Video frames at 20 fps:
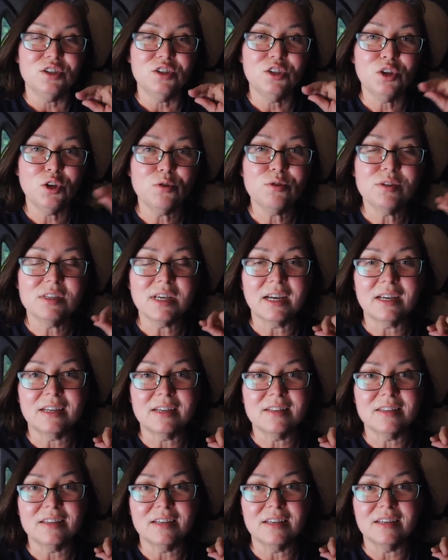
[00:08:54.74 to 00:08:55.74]
Two
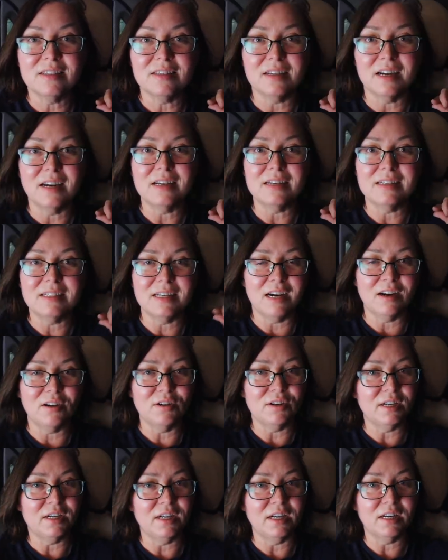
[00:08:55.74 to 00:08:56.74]
seconds, it died
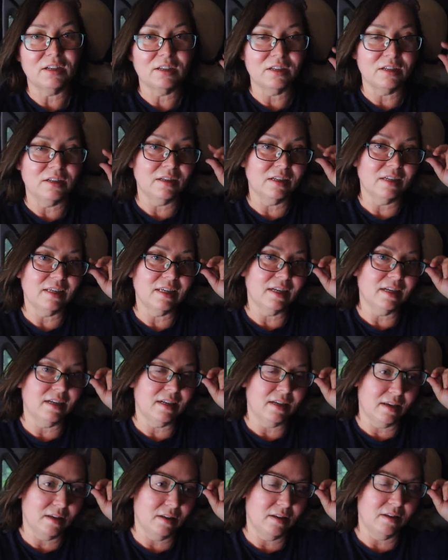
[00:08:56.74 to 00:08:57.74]
down and I could get
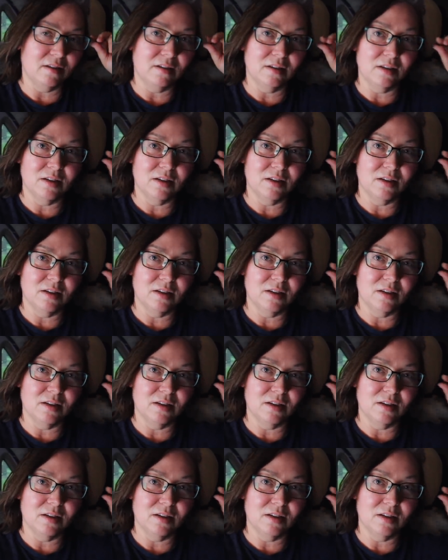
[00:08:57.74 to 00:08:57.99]
it in.